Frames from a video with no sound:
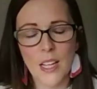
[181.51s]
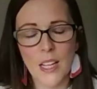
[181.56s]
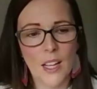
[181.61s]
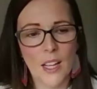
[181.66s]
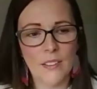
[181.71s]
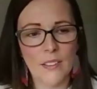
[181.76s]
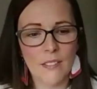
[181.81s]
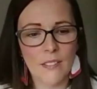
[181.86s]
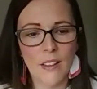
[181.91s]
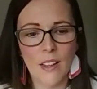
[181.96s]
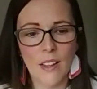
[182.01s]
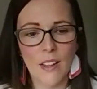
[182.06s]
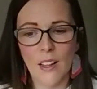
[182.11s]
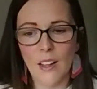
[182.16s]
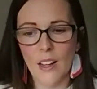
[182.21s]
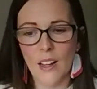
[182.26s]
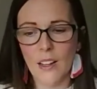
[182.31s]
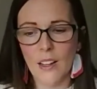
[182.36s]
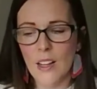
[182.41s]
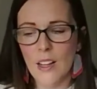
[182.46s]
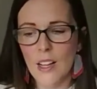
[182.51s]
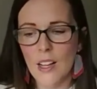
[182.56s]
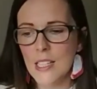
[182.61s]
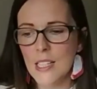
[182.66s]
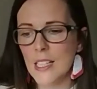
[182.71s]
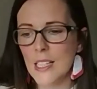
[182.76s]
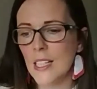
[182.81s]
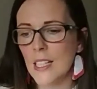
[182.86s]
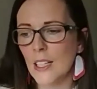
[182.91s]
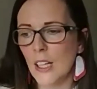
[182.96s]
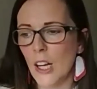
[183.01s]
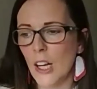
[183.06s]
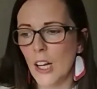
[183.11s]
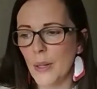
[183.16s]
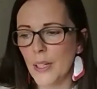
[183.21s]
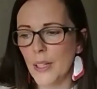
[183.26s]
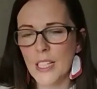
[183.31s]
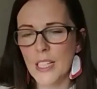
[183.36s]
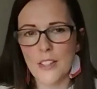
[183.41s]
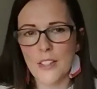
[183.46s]
and did it go
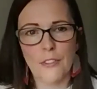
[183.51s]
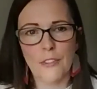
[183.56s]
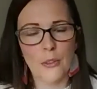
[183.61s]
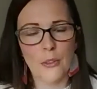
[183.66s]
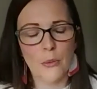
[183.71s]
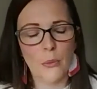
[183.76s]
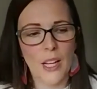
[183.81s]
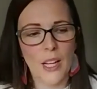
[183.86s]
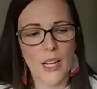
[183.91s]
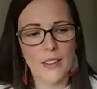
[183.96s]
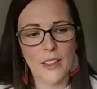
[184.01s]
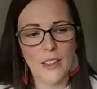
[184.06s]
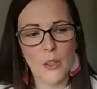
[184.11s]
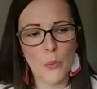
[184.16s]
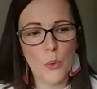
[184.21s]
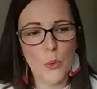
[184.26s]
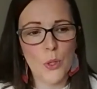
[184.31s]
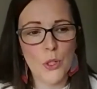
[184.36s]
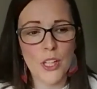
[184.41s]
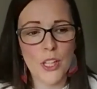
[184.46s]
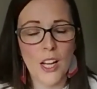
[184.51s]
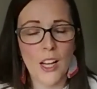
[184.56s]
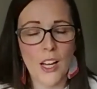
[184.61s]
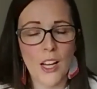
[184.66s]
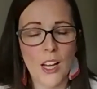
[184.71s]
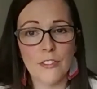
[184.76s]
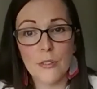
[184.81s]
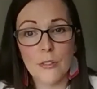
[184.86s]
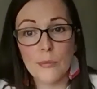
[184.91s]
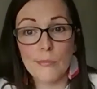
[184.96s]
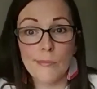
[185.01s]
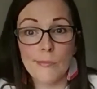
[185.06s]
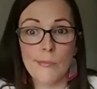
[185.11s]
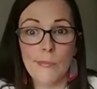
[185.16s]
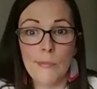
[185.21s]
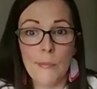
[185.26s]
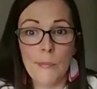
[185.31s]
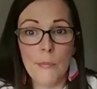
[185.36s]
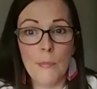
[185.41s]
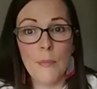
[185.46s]
in a different way than it would have,
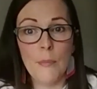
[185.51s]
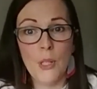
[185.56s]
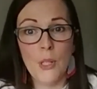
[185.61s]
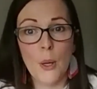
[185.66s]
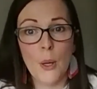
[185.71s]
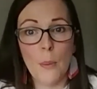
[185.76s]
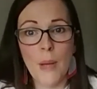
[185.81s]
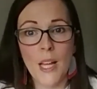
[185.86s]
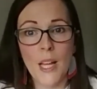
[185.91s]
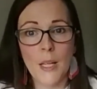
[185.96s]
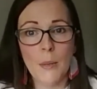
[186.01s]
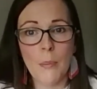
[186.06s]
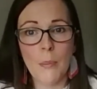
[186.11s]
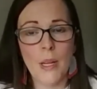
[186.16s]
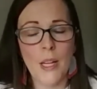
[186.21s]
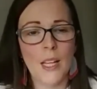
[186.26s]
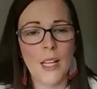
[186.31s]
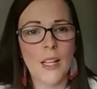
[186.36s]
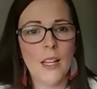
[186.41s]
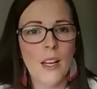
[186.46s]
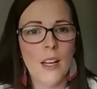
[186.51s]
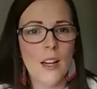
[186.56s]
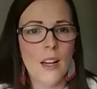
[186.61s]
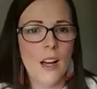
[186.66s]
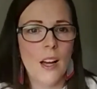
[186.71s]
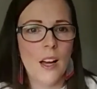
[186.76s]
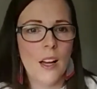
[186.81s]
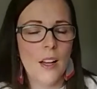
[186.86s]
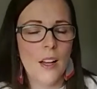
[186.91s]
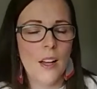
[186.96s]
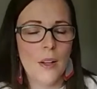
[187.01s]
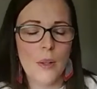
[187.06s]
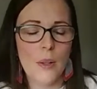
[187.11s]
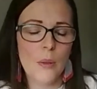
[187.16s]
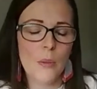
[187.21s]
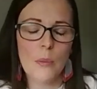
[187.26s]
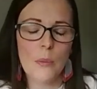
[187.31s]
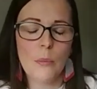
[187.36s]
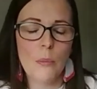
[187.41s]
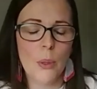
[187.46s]
maybe.
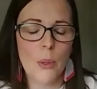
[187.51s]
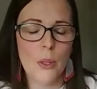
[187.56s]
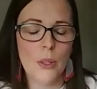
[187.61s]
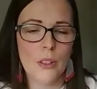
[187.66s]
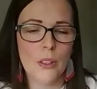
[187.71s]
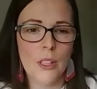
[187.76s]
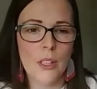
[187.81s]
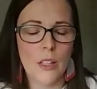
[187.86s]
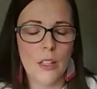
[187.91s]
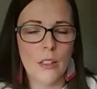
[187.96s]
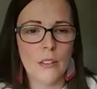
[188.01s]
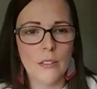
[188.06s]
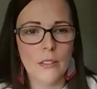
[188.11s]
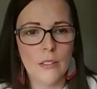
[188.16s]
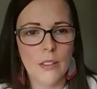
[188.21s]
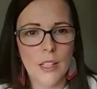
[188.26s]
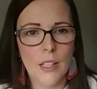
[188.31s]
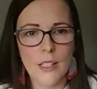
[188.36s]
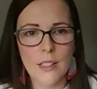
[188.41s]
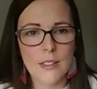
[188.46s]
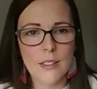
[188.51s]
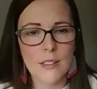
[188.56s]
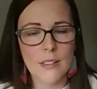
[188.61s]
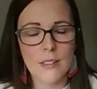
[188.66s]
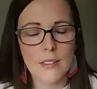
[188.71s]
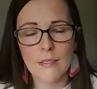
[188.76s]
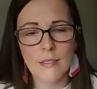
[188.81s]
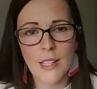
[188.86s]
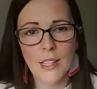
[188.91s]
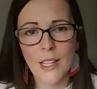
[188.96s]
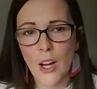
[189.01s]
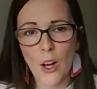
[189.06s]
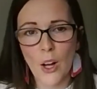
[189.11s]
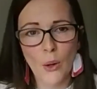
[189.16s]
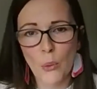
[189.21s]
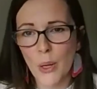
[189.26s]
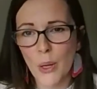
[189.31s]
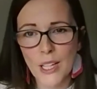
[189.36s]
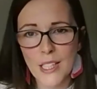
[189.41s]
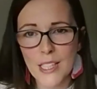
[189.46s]
But it all
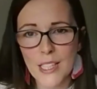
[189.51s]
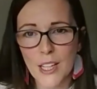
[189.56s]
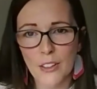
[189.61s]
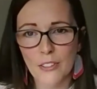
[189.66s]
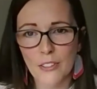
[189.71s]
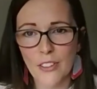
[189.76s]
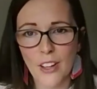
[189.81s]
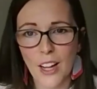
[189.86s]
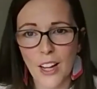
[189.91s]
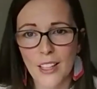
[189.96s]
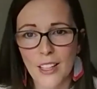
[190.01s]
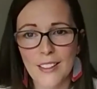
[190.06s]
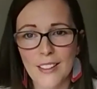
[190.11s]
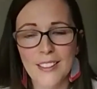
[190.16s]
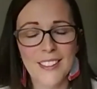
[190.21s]
worked out fine.